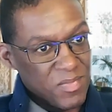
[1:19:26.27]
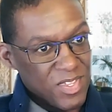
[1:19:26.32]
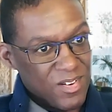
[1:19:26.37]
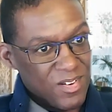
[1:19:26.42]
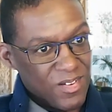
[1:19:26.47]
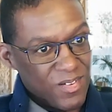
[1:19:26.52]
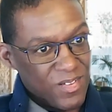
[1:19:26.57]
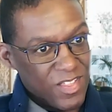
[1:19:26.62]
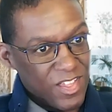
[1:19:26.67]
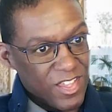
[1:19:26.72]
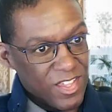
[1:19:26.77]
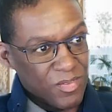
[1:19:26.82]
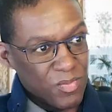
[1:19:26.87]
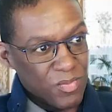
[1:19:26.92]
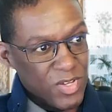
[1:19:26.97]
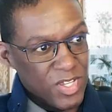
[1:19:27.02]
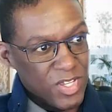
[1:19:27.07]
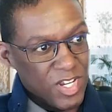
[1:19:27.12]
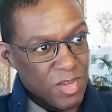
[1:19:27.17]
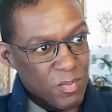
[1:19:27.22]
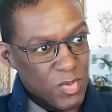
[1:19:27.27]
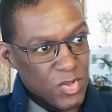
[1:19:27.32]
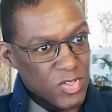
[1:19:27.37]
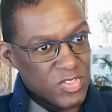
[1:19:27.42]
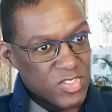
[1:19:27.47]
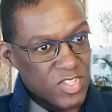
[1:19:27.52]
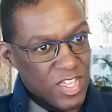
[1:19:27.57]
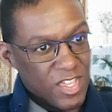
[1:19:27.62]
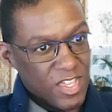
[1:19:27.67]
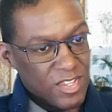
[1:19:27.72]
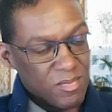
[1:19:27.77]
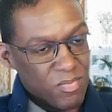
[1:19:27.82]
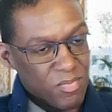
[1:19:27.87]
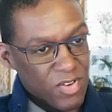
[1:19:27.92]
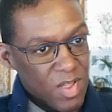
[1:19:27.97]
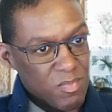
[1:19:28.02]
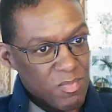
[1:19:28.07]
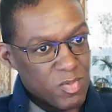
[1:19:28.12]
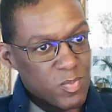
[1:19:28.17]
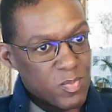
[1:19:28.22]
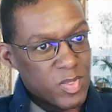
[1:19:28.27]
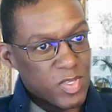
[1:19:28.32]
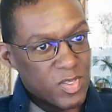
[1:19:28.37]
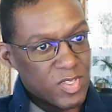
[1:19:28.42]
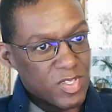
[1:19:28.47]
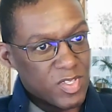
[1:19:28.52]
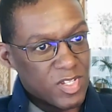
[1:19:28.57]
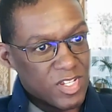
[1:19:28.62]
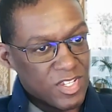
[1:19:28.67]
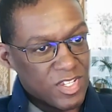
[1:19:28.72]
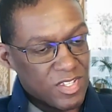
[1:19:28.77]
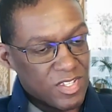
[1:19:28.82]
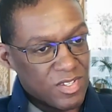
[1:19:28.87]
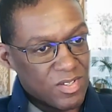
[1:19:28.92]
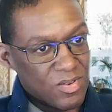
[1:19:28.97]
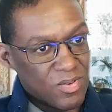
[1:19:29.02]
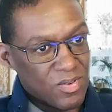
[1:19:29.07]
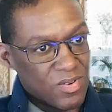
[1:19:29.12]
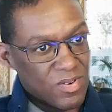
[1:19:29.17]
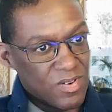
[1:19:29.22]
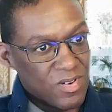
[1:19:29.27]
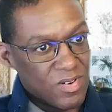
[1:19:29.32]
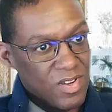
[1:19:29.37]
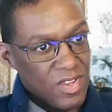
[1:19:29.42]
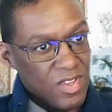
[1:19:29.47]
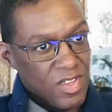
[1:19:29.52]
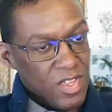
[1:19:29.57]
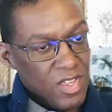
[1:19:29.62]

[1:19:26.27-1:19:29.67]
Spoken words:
like reading books on probability, or,